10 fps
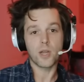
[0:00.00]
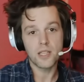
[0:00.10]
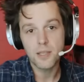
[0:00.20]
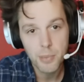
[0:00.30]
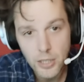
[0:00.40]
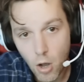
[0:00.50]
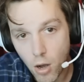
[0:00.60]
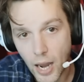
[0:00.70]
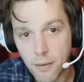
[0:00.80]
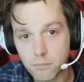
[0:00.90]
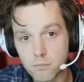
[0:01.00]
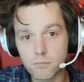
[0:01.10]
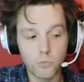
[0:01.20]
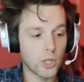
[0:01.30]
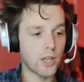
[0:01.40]
We beat the whole game.
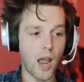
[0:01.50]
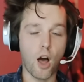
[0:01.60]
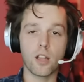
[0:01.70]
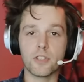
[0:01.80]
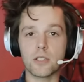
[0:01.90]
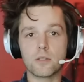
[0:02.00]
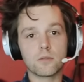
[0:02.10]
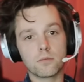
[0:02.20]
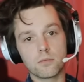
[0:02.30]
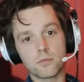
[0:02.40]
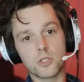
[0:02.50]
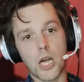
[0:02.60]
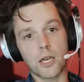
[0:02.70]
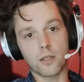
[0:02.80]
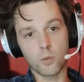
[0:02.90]
With all of it
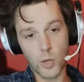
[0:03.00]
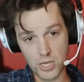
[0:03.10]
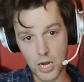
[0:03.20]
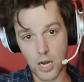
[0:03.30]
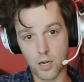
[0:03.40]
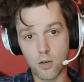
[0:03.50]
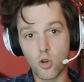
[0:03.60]
done. We did it.